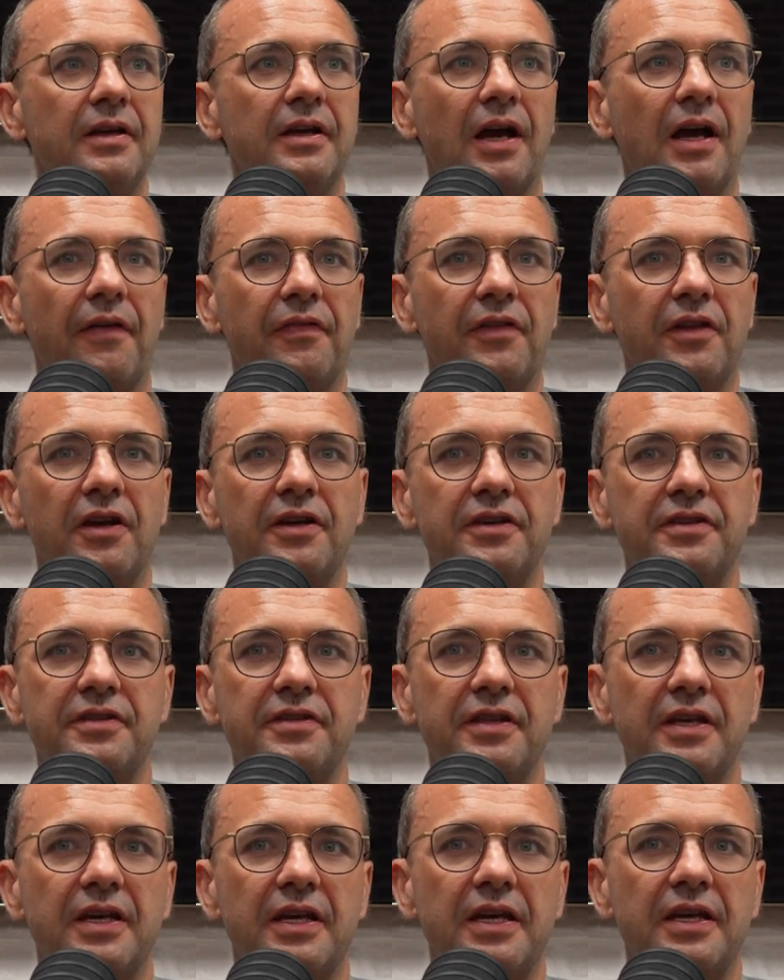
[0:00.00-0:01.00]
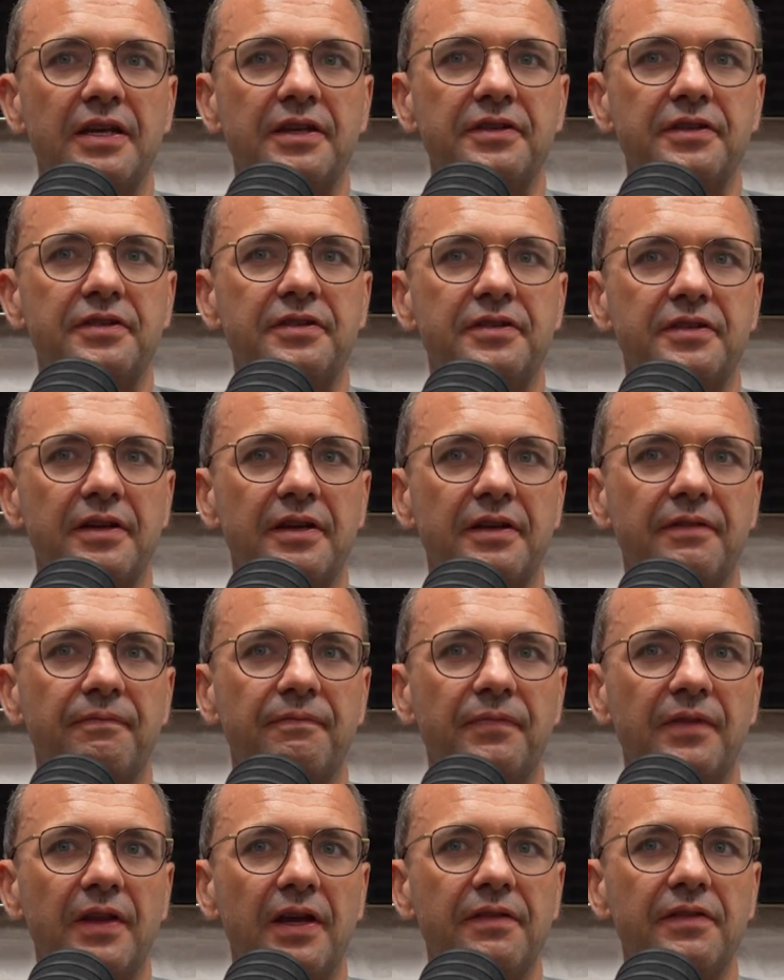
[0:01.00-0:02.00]
And the nice thing is,
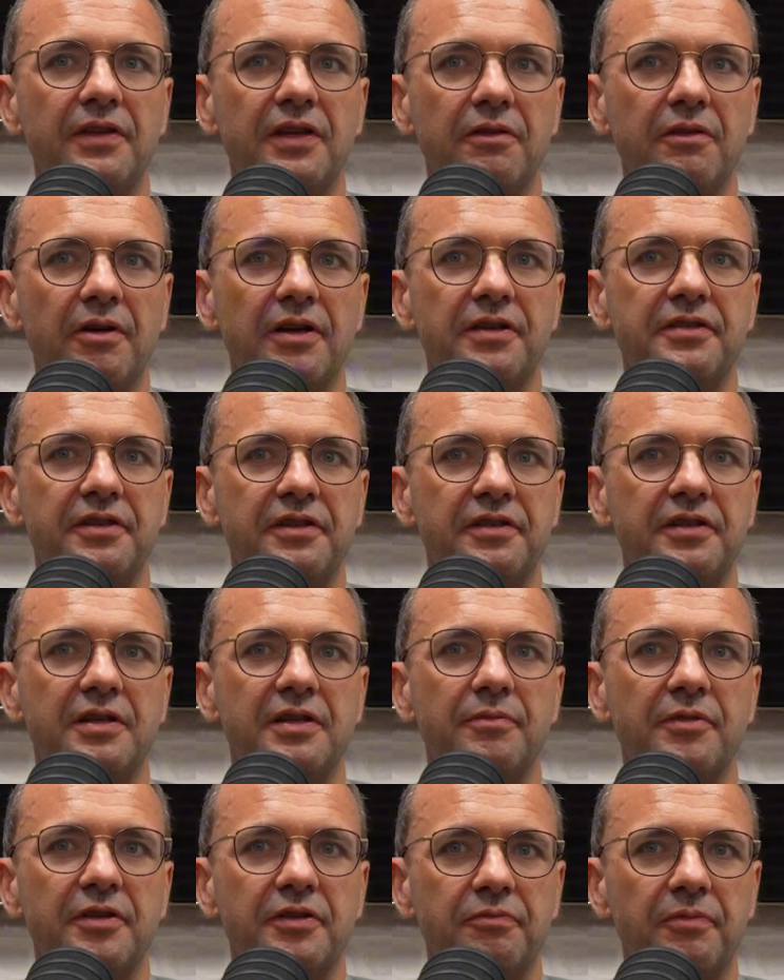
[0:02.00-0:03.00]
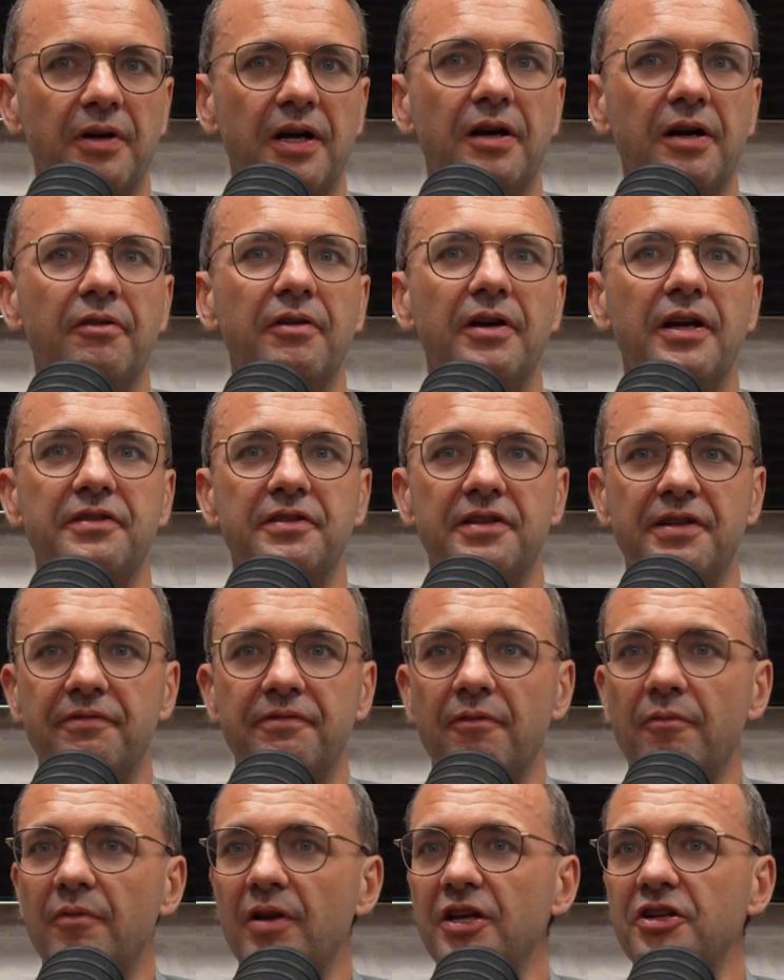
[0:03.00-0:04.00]
in the US system as well, it's a
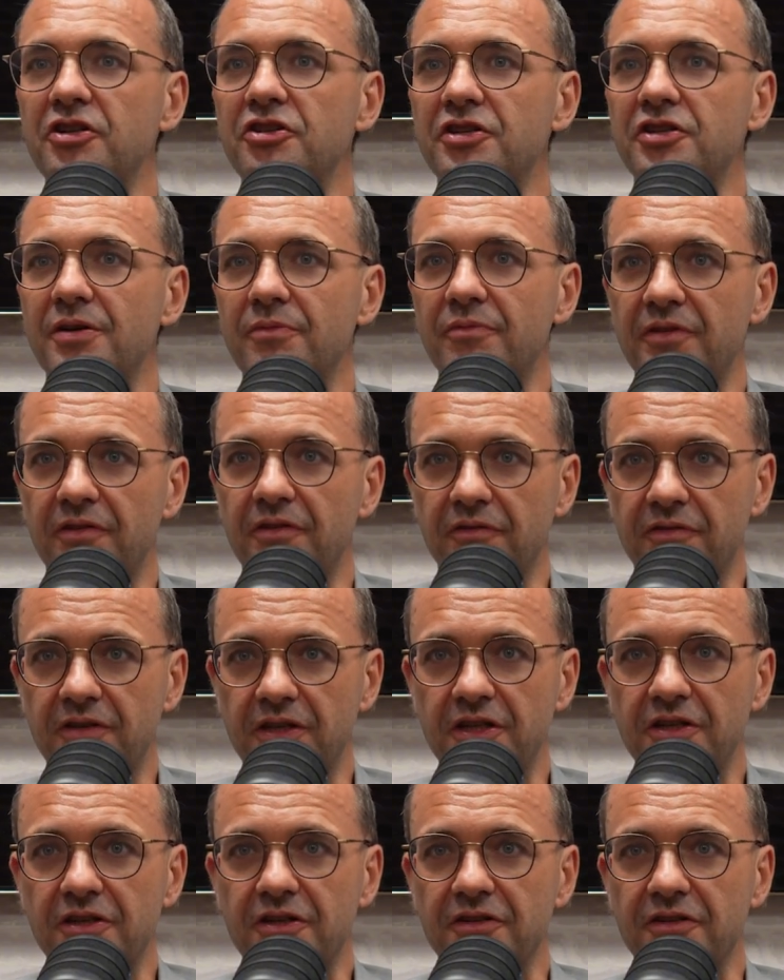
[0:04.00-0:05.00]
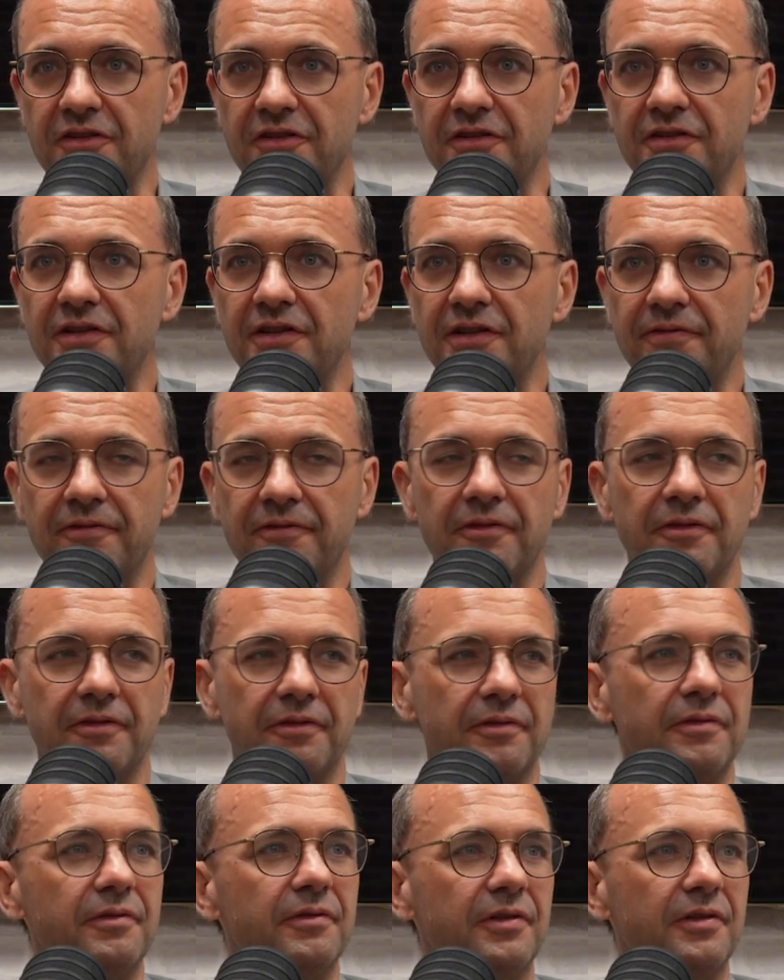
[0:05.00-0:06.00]
different relationship with your teachers. It's a
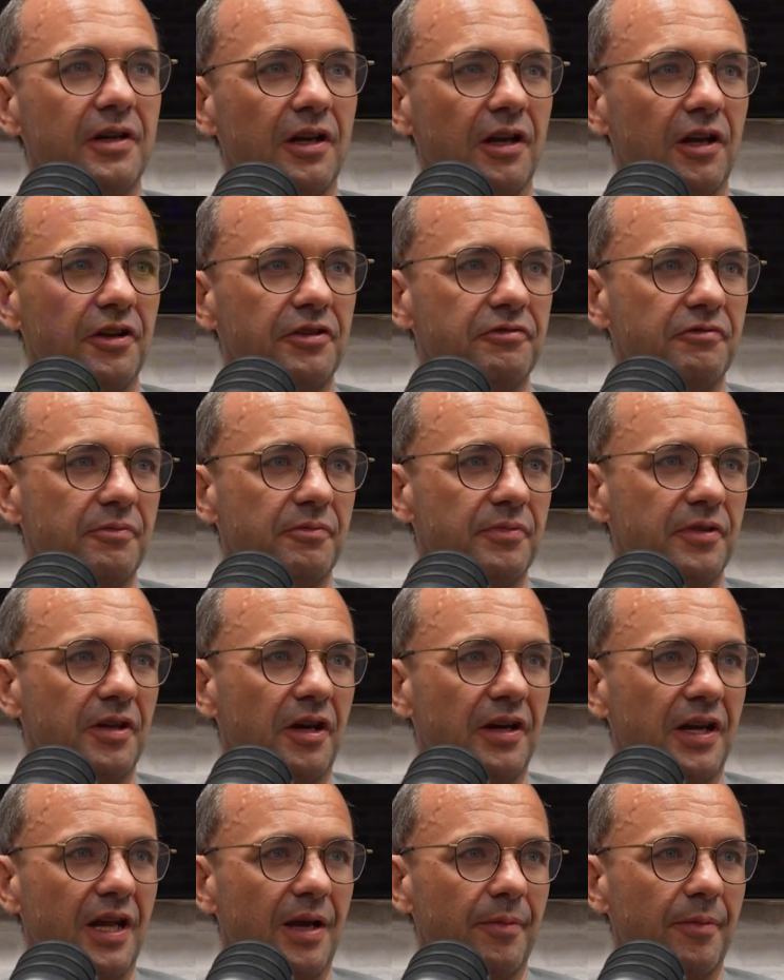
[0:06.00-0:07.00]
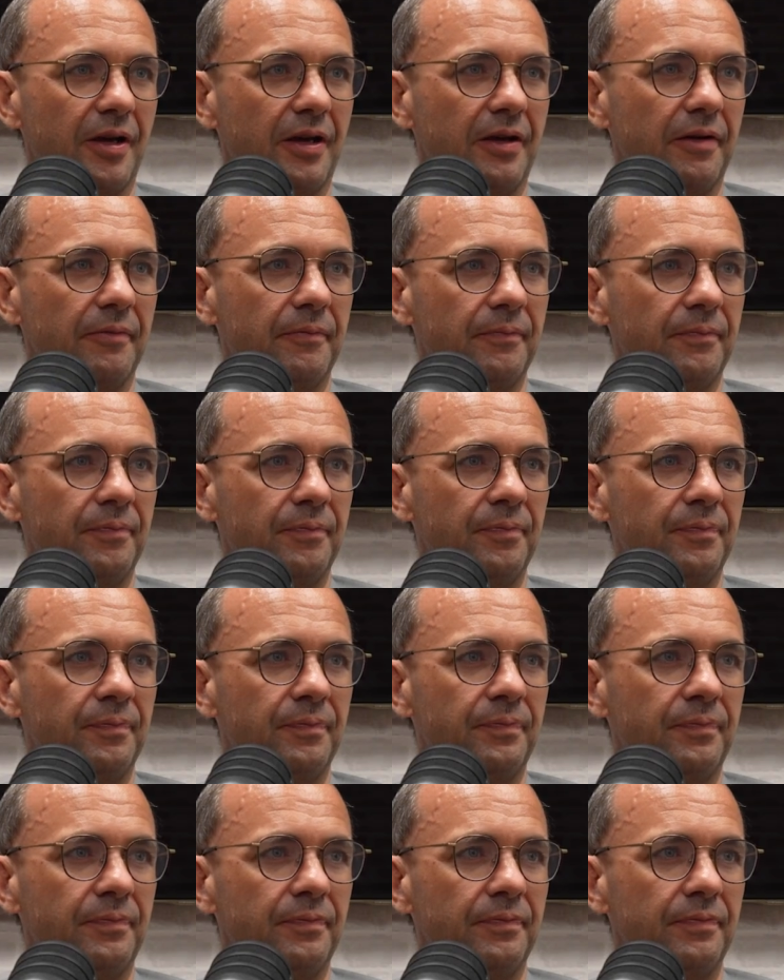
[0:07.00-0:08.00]
different classroom dynamic.
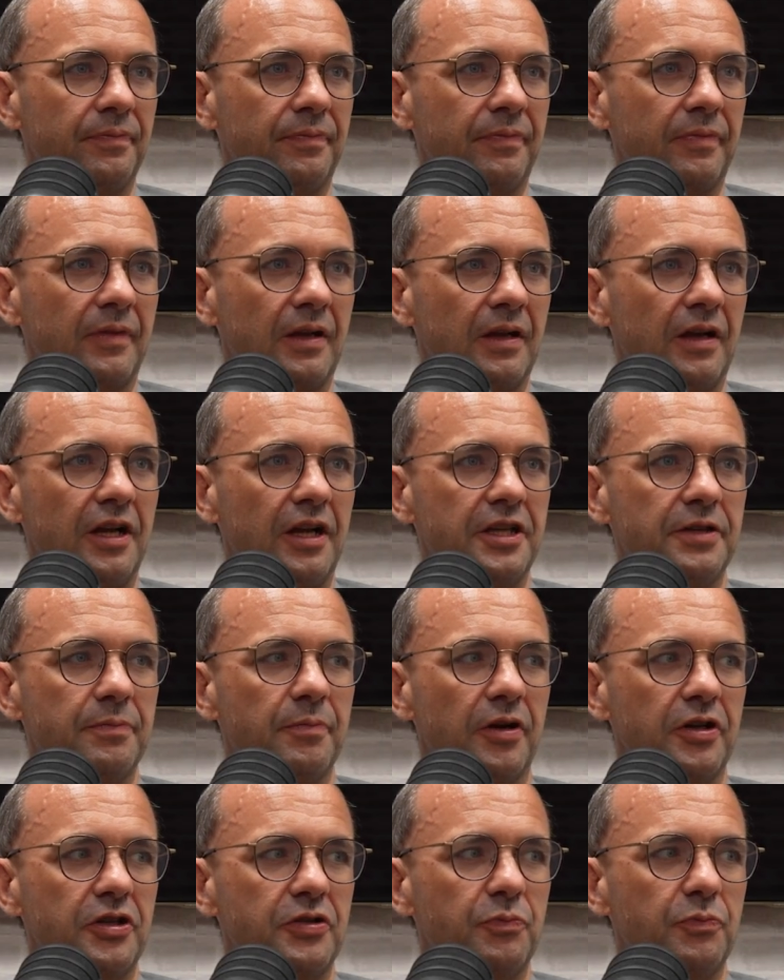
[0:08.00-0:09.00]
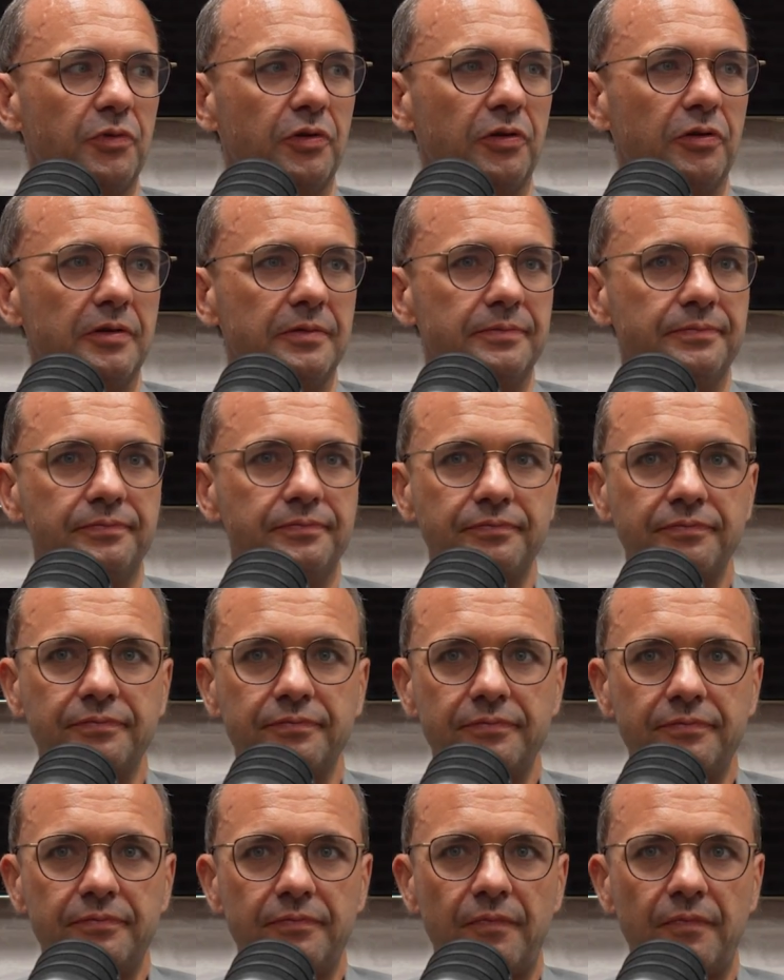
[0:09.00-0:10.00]
It's much more,
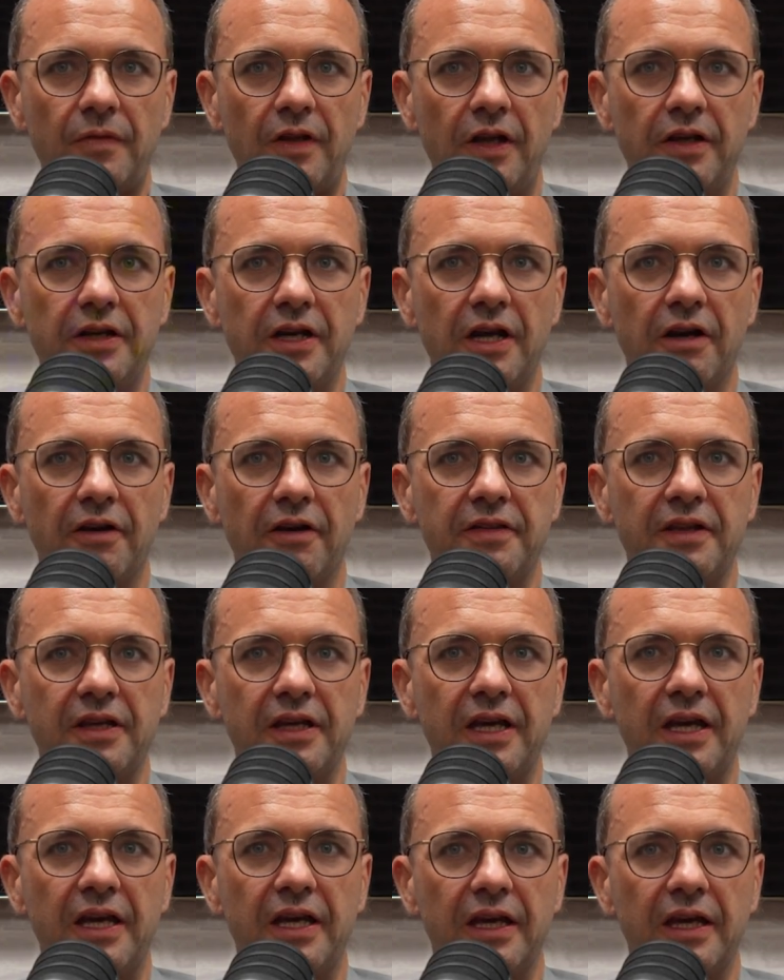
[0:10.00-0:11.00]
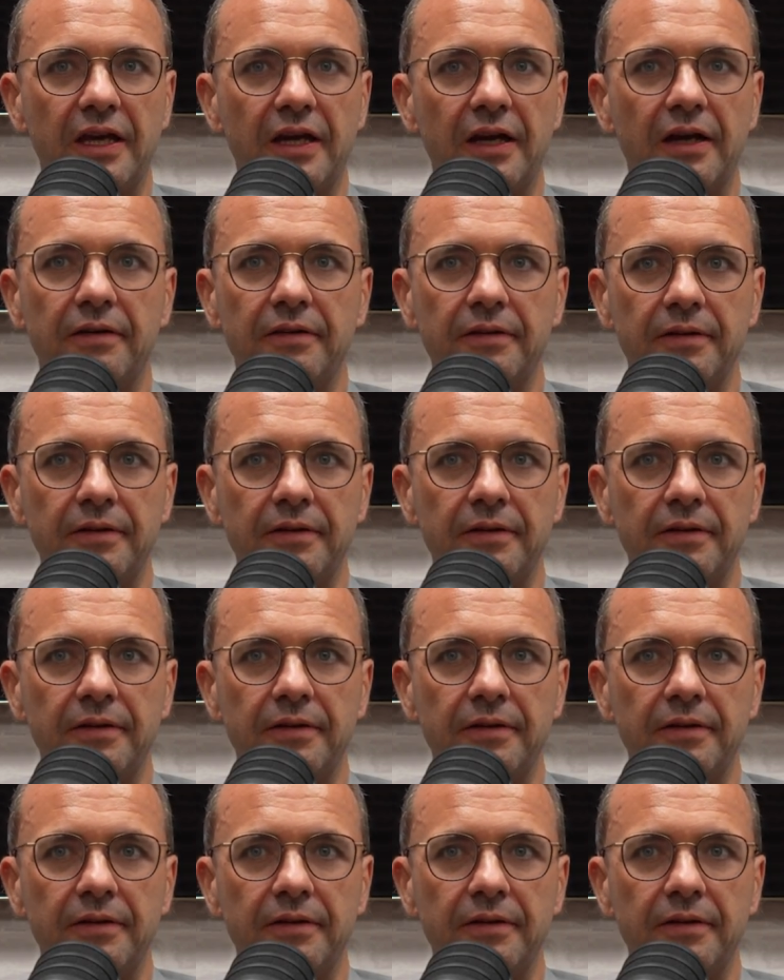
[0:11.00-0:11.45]
you know, I think here,